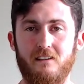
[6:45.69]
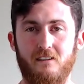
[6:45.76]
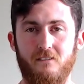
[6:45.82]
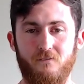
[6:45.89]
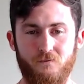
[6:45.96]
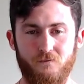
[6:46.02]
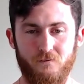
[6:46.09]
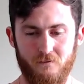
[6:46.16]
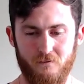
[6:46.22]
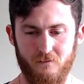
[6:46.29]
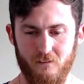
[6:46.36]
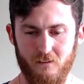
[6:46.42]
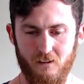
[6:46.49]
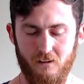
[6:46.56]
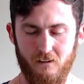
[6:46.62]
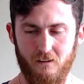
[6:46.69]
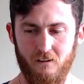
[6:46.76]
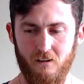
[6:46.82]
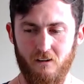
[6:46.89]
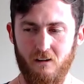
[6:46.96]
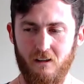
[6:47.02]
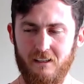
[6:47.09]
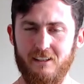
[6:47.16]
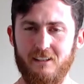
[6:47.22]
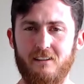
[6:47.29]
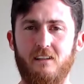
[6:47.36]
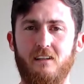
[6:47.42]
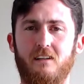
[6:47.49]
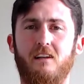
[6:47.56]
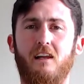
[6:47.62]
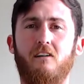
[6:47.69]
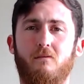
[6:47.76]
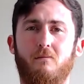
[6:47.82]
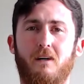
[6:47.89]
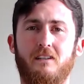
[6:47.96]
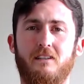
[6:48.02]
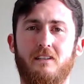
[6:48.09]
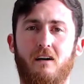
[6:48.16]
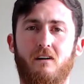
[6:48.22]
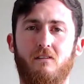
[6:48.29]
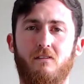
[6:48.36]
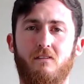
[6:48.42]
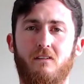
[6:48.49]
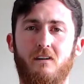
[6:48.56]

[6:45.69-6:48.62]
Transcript: And you know, I just didn't love myself.